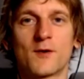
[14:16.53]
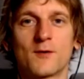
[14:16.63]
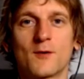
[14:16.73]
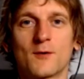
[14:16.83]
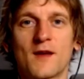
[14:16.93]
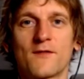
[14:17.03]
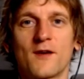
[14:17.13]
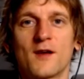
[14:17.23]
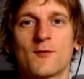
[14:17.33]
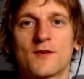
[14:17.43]
when you don't have
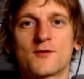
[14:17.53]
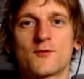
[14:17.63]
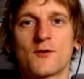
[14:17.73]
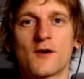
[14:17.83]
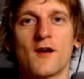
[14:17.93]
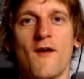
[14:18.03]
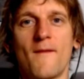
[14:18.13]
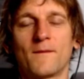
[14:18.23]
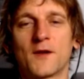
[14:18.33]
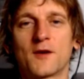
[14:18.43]
anyone stronger
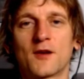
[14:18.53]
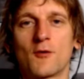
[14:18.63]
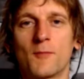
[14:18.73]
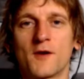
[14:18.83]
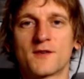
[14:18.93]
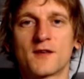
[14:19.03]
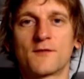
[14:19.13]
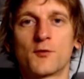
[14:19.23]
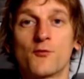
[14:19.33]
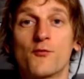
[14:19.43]
that you can compare
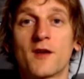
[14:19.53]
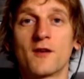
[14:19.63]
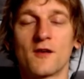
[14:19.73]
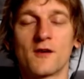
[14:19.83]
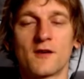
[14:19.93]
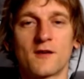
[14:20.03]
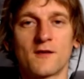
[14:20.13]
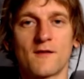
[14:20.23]
yourself to regularly.